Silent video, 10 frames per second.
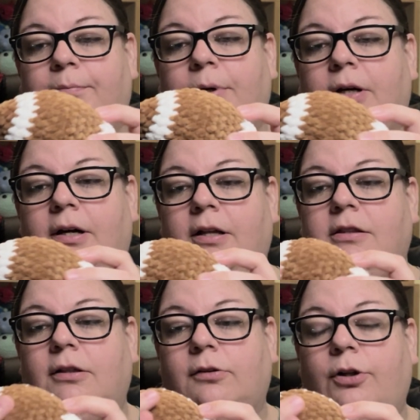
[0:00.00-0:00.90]
put
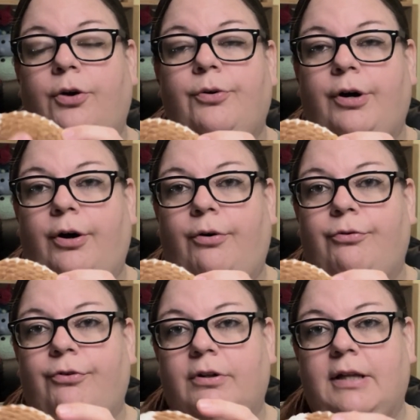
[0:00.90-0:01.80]
the
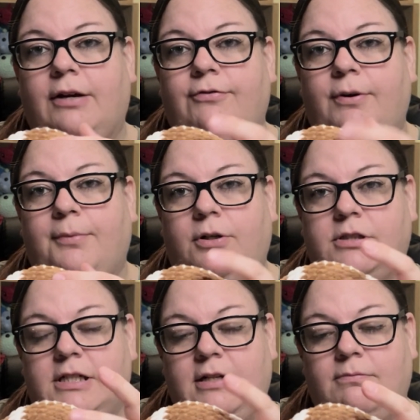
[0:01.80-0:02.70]
logo for like football
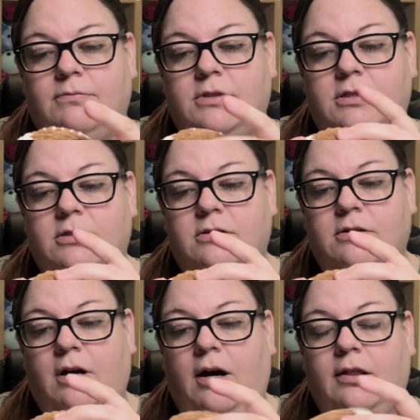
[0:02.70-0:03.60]
teams
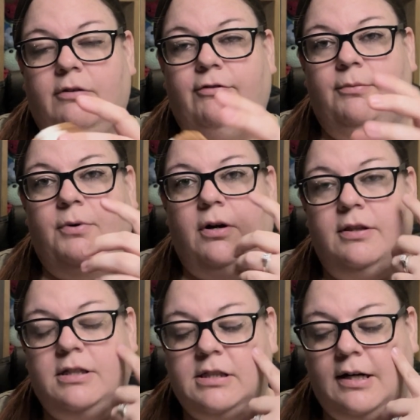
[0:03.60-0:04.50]
on the football,
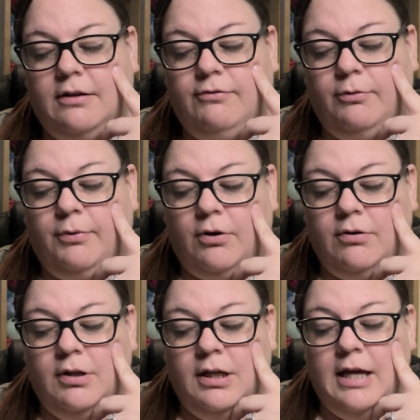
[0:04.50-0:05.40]
on the side of the
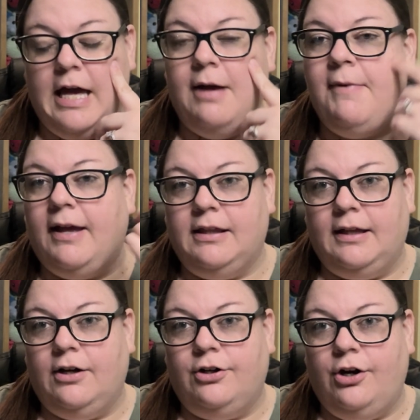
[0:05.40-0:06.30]
football, and make it
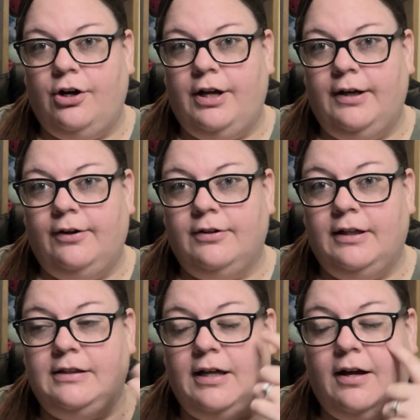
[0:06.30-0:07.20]
like a car hanger
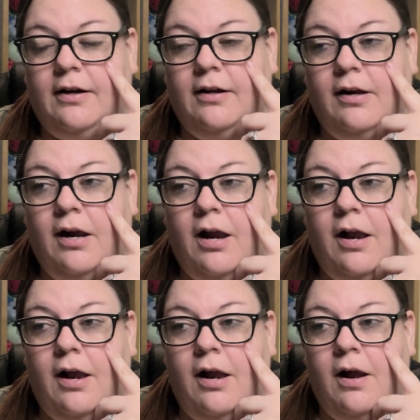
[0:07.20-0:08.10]
like that.
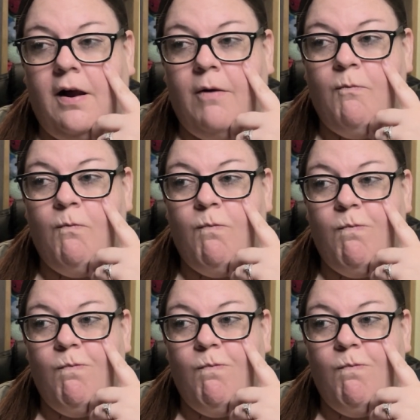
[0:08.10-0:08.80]
Um,